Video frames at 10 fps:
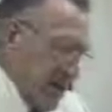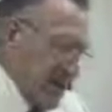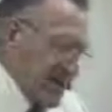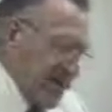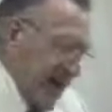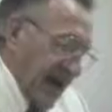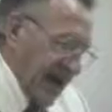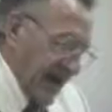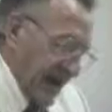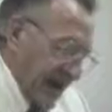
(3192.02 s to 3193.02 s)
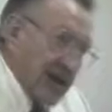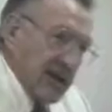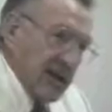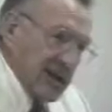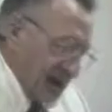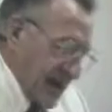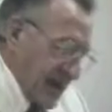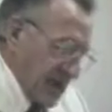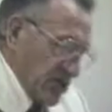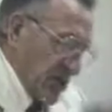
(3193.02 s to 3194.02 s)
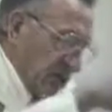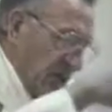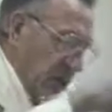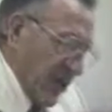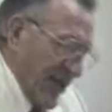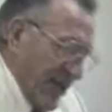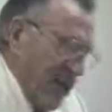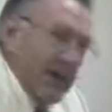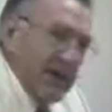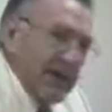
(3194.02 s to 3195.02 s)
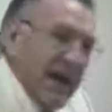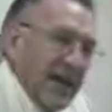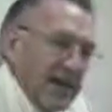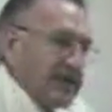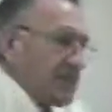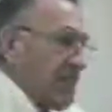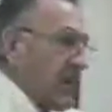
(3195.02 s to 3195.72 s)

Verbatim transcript: because evidently there's going to be a whole lot of people in darkness.